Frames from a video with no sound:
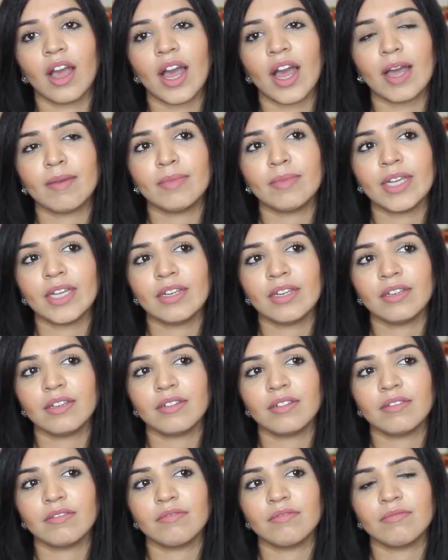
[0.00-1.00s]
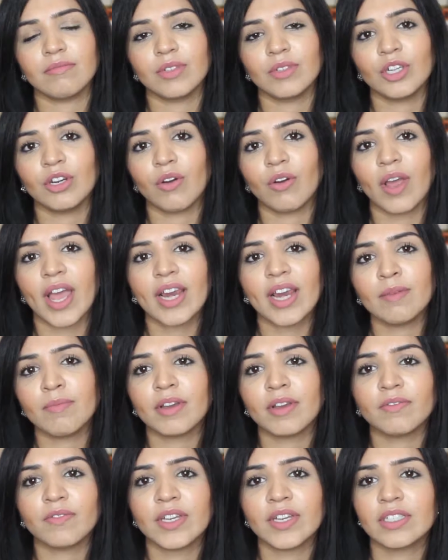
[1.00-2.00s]
I mean, you know, Ellie
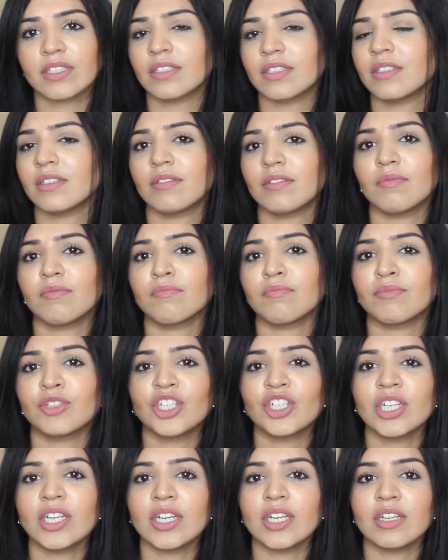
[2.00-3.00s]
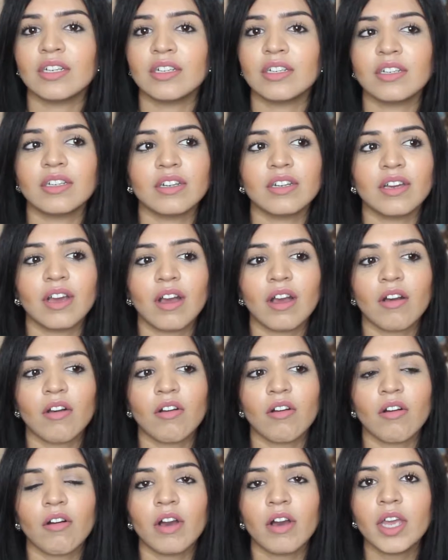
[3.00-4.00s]
Macpherson machine,
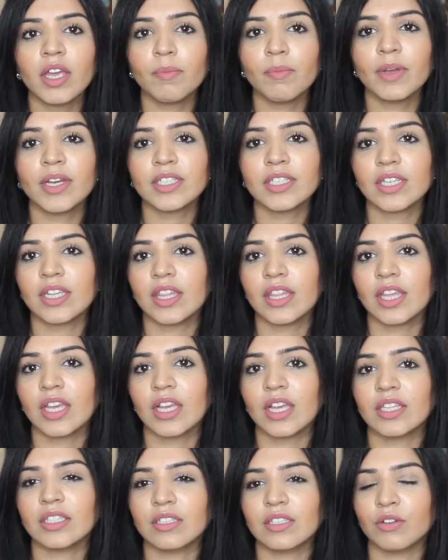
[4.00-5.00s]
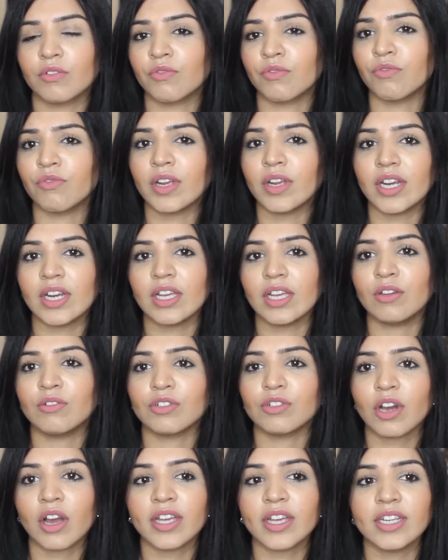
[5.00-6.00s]
I personally think it's a really
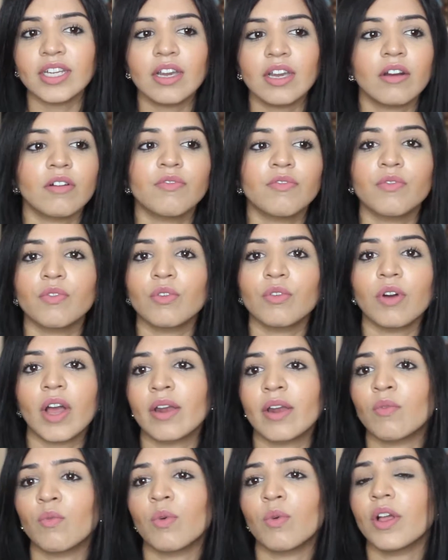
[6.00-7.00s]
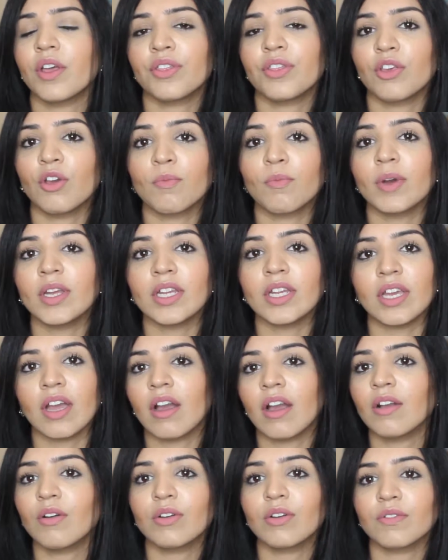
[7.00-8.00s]
good idea for and worth your money.
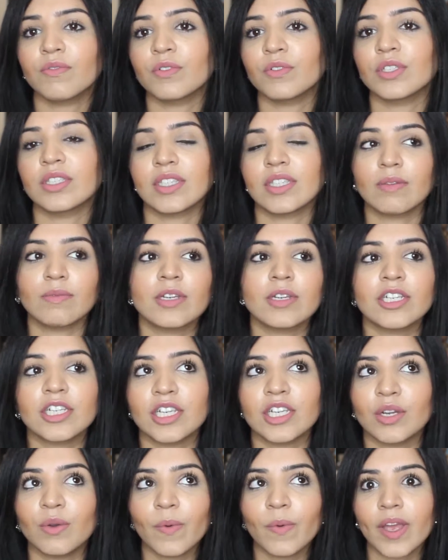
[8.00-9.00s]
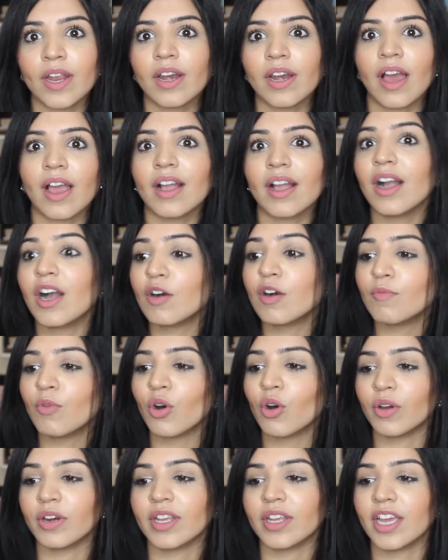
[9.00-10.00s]
I got it for 70 quid. Like, come
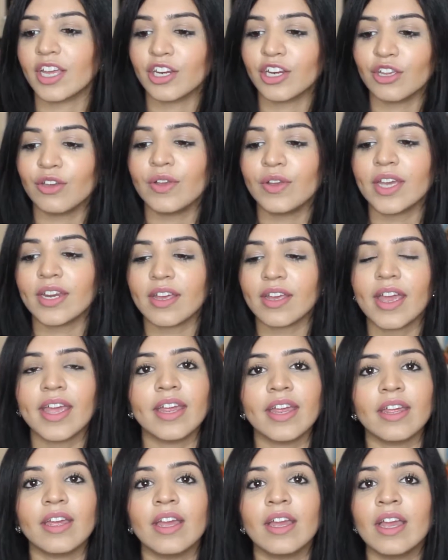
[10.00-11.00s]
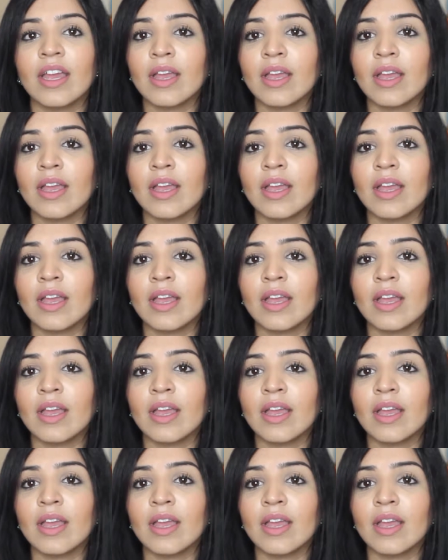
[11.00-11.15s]
on, can you get a